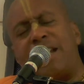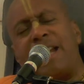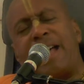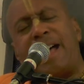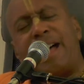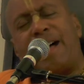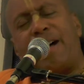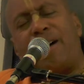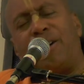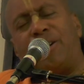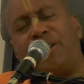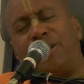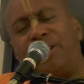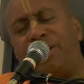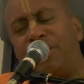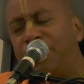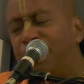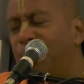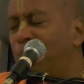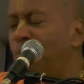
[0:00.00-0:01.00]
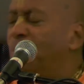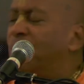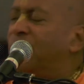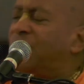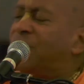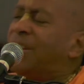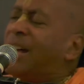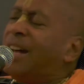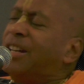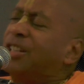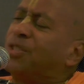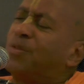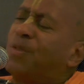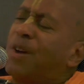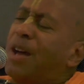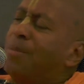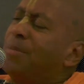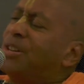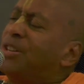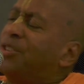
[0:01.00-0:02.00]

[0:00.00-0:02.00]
me now? Who will satisfy